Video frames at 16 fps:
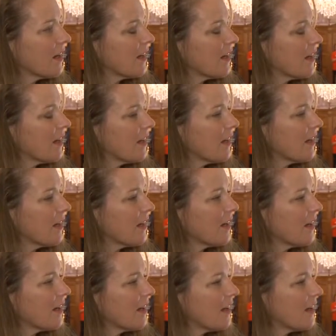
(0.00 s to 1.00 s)

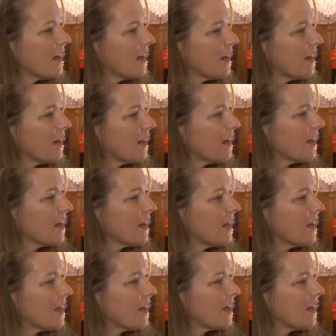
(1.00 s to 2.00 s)

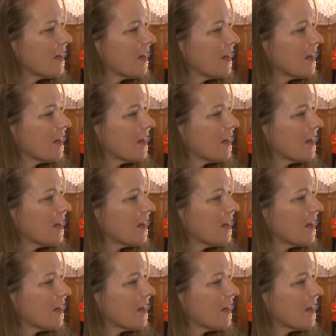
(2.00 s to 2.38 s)
(silent)